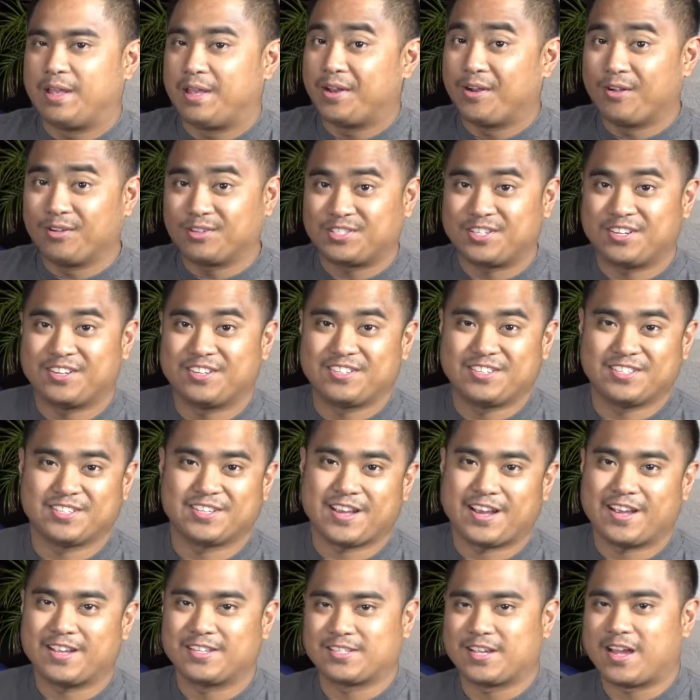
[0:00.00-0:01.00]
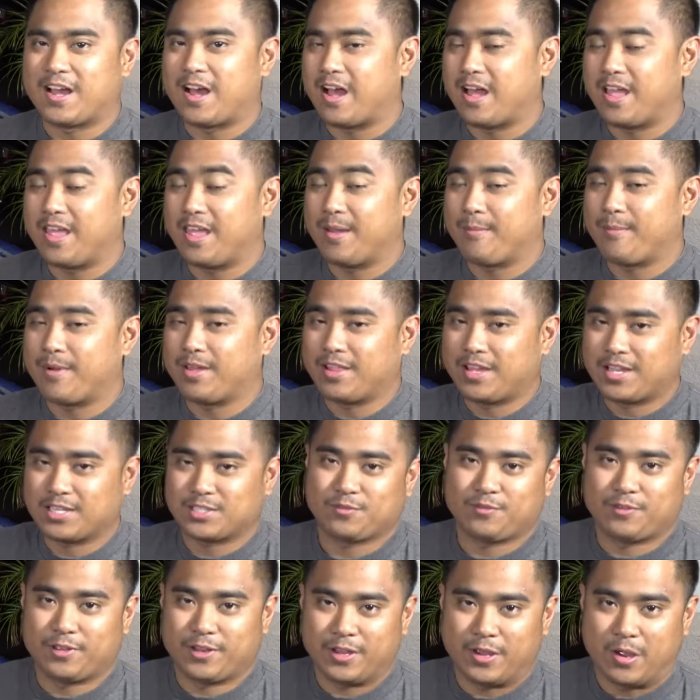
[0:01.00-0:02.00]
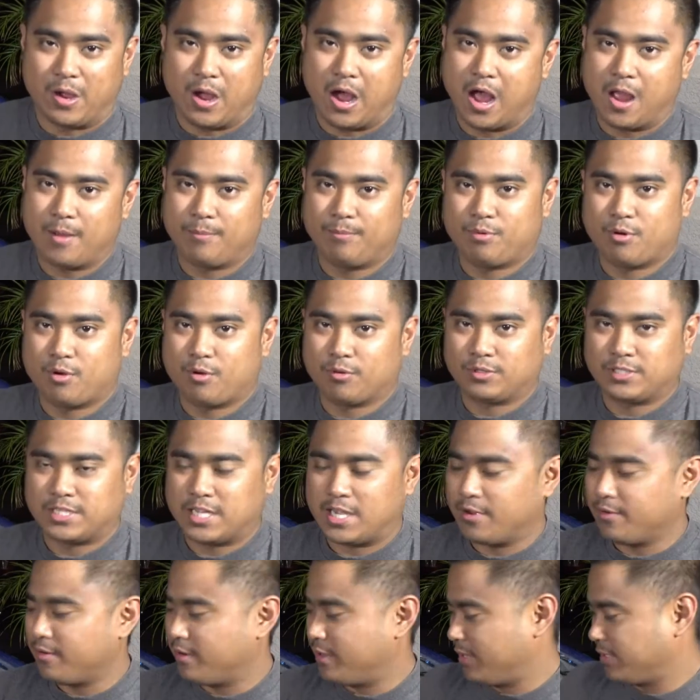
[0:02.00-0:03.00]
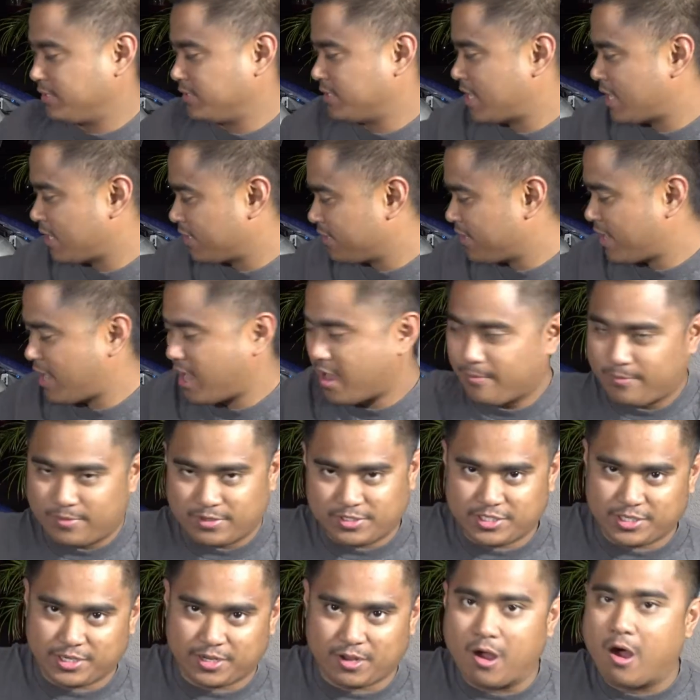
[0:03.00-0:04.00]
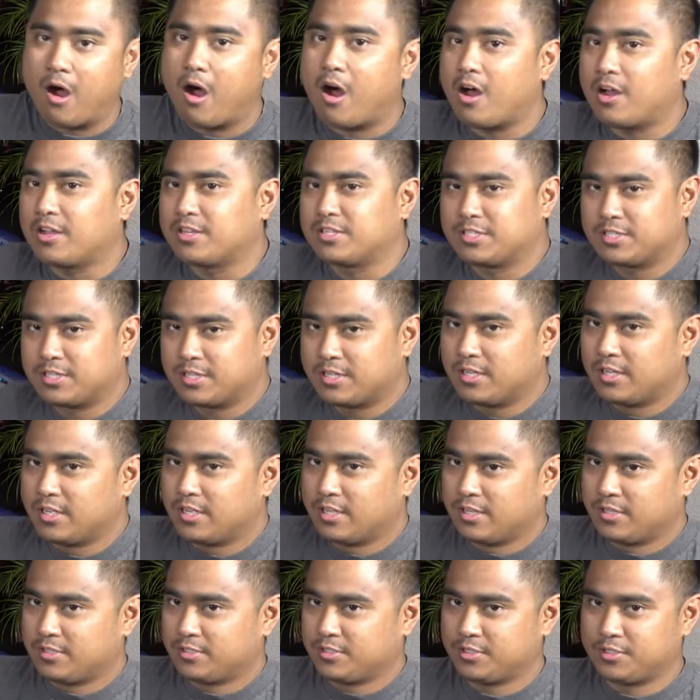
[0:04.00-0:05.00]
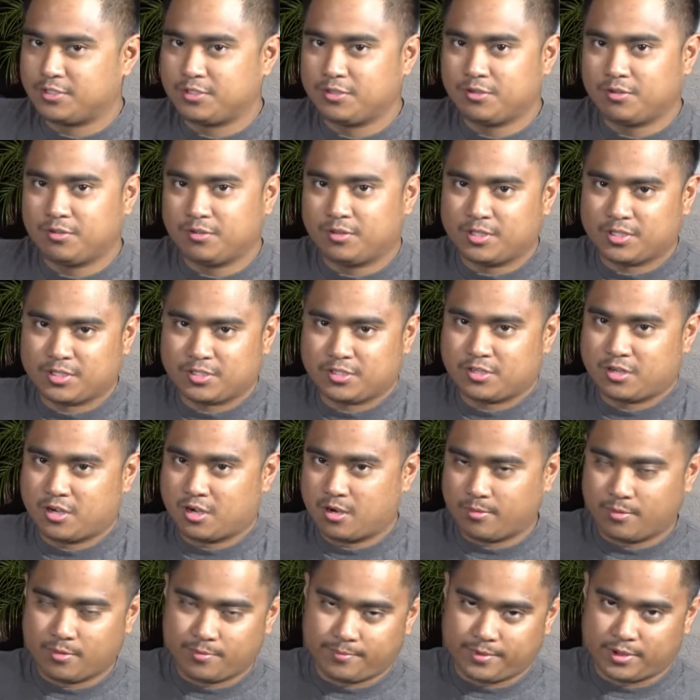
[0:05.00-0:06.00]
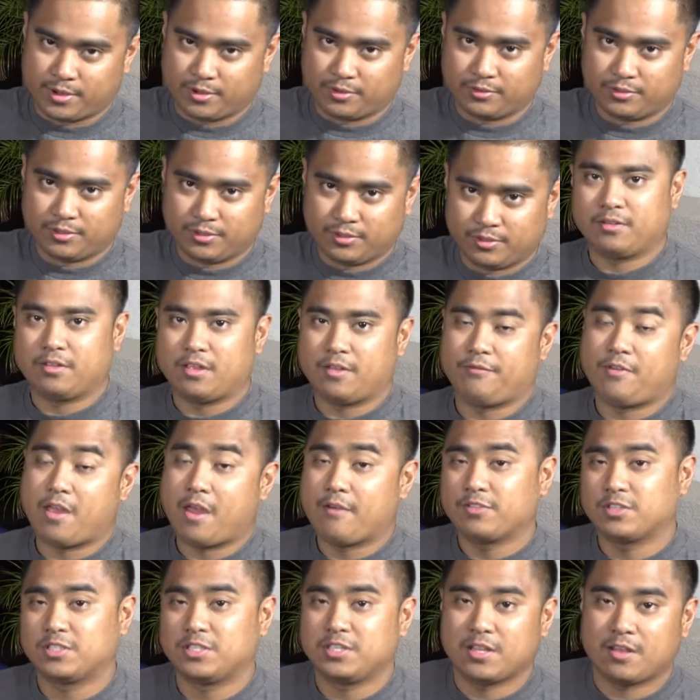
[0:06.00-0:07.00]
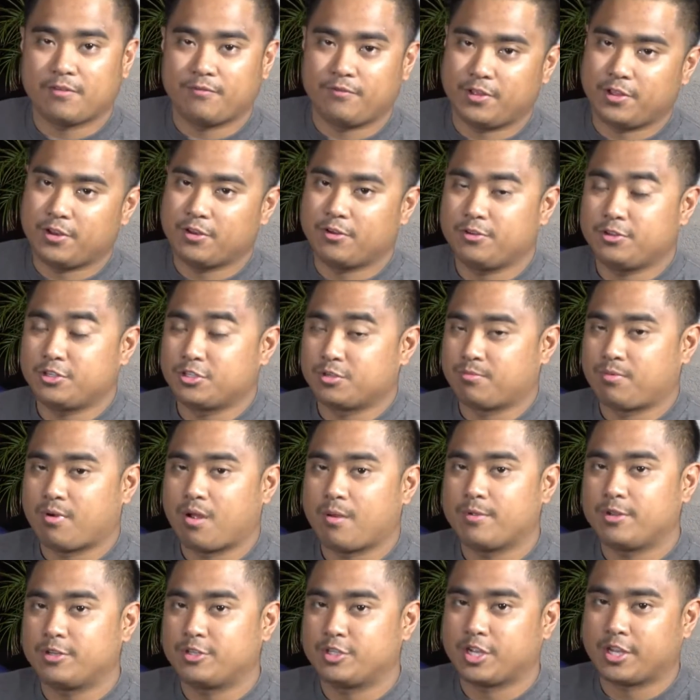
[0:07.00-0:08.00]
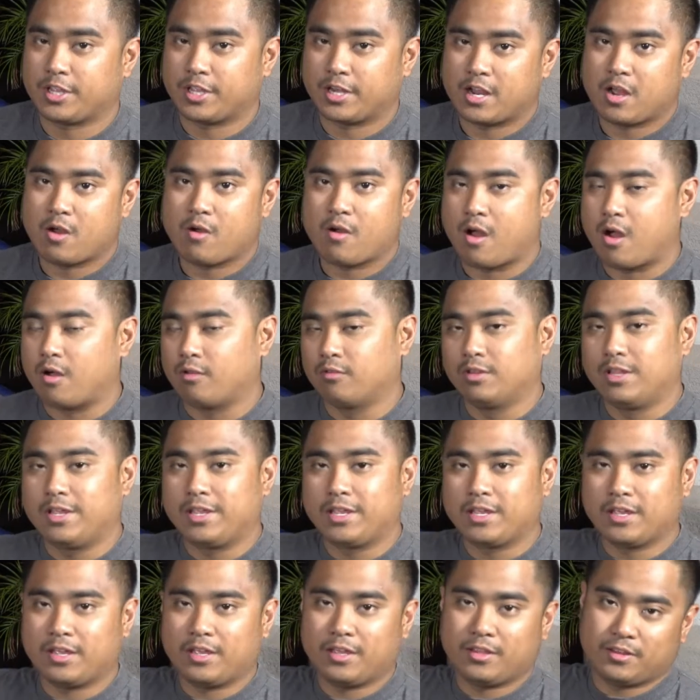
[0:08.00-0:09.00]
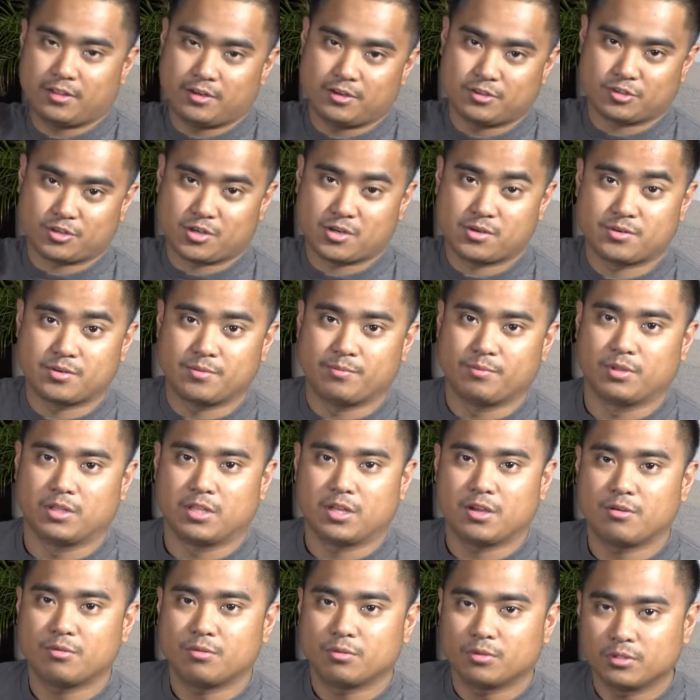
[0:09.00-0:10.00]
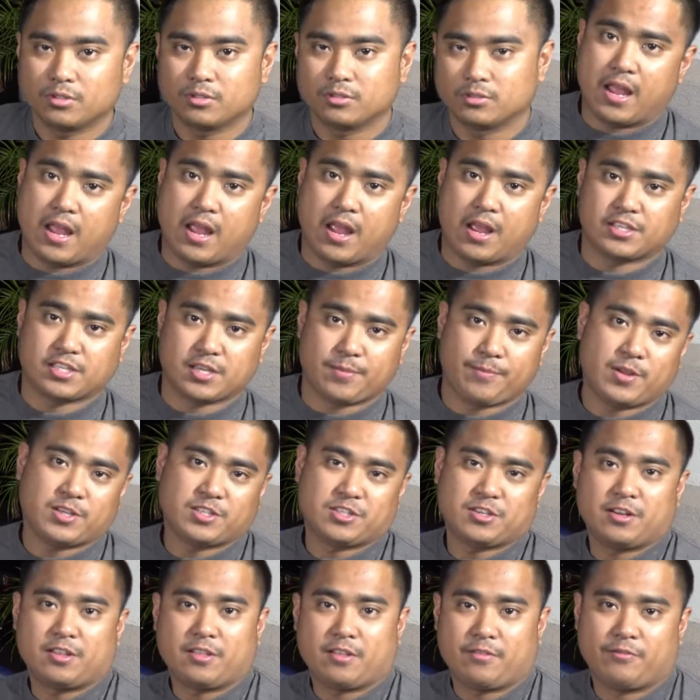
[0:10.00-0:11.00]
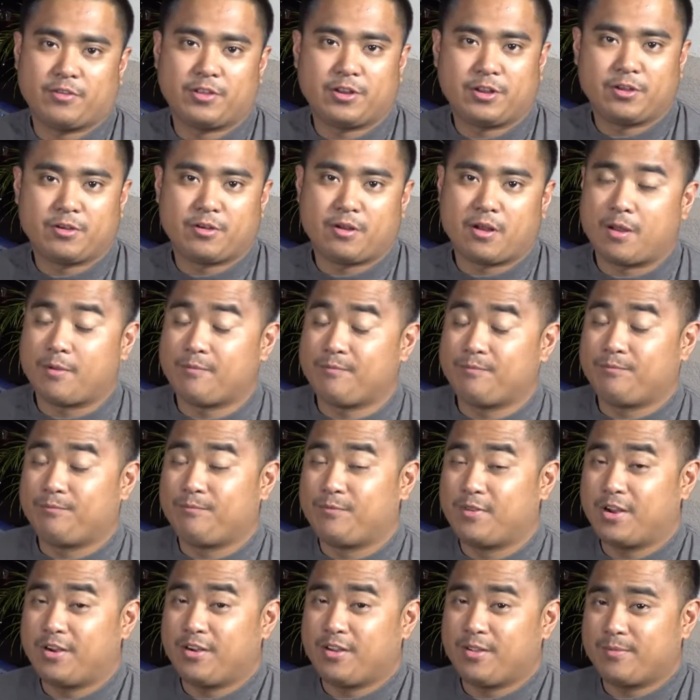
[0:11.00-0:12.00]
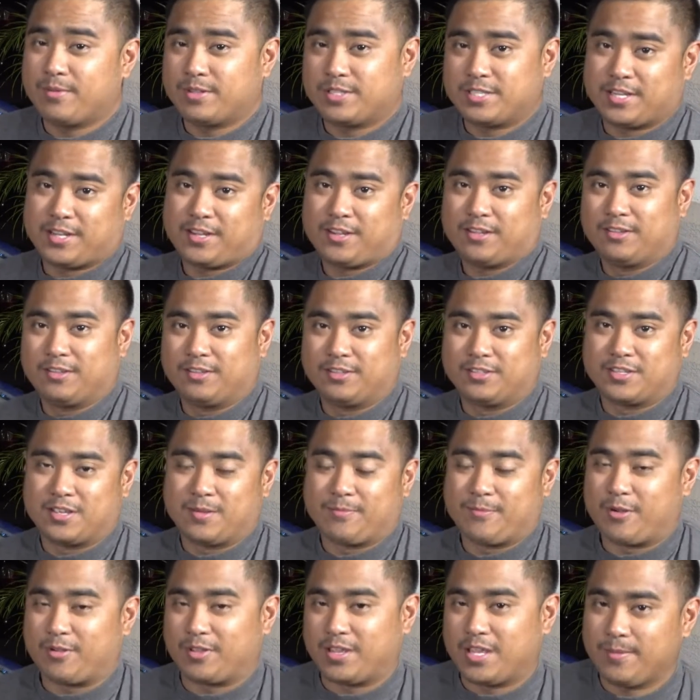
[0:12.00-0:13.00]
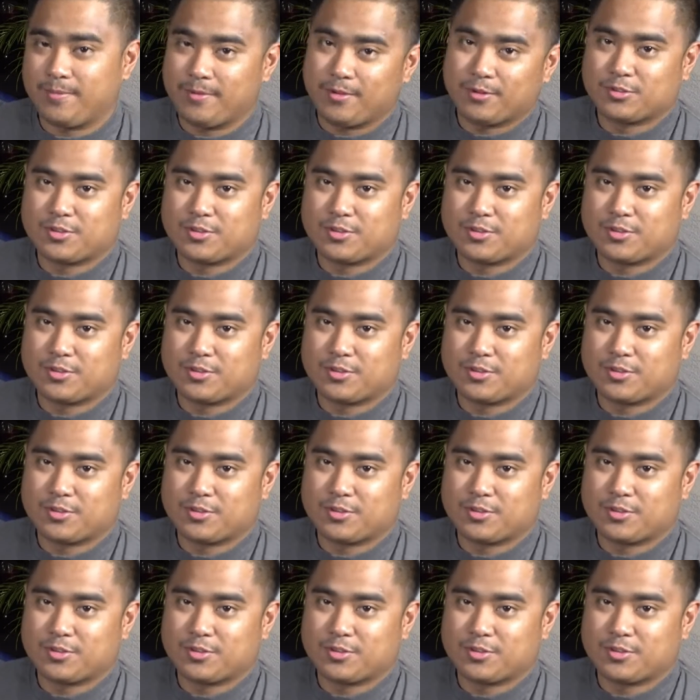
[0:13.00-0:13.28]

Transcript: In all seriousness guys, in my last video I broke down exactly how much it cost to do this turbo build. If you haven't seen that video, you should probably check it out. I'll link it in the description below. As I mentioned in the video, I'm very meticulous about keeping